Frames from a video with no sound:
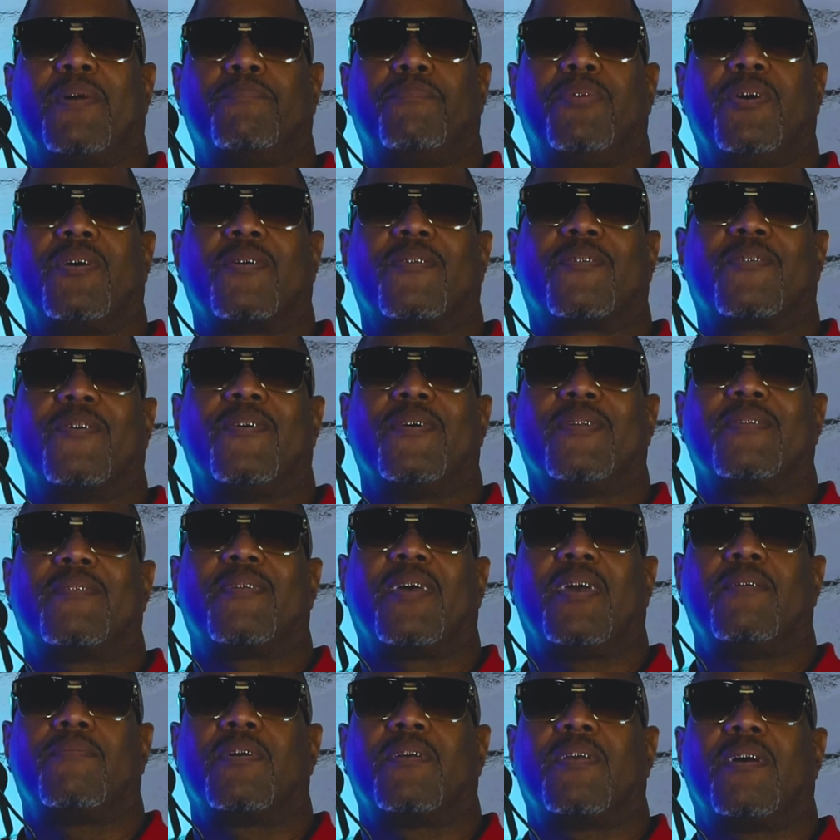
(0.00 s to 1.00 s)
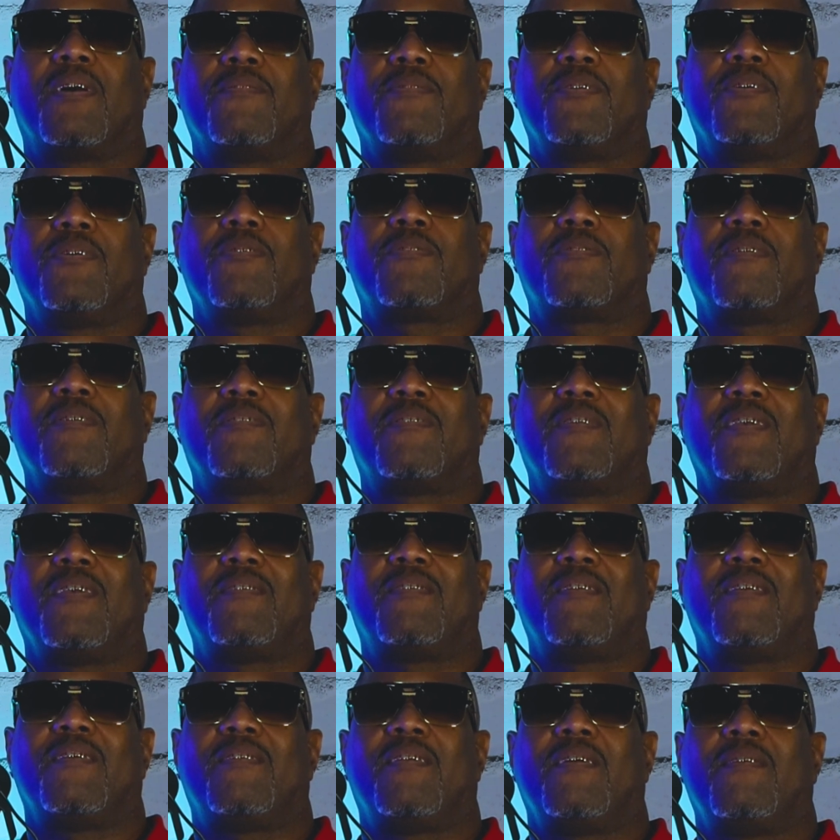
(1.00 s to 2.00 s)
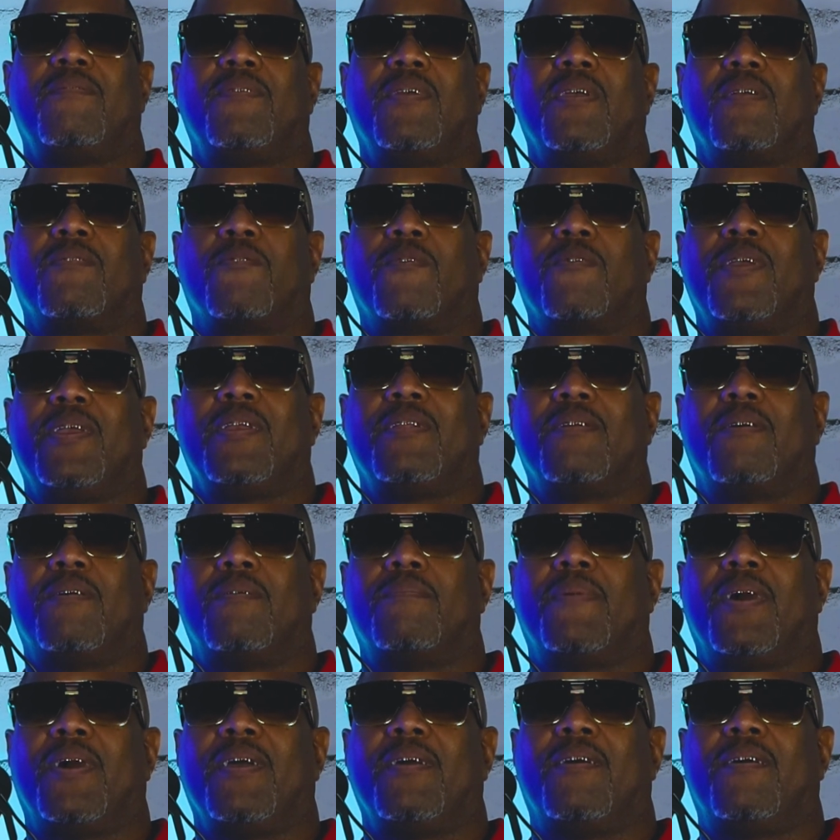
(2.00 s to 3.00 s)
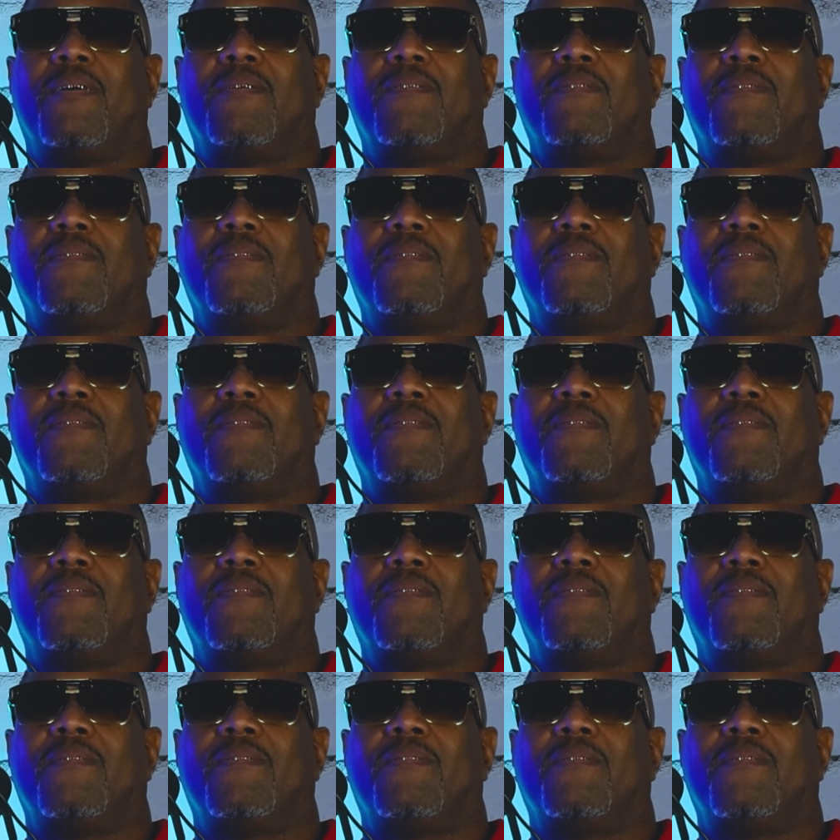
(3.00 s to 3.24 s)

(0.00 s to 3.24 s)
books on tape because I was used to CCTV and reading on my own.